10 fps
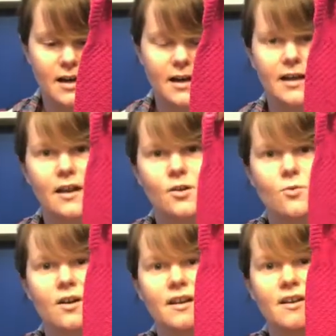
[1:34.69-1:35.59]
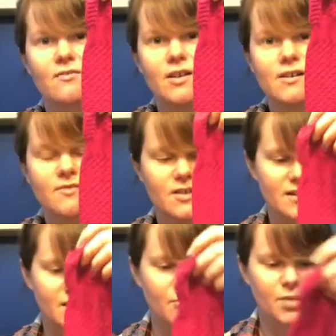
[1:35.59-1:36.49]
and I don't want a very, very
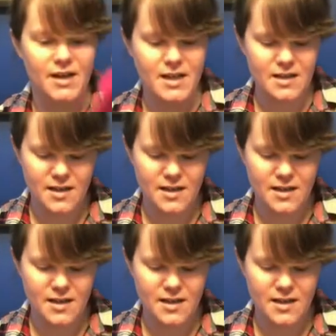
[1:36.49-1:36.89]
tall bunny,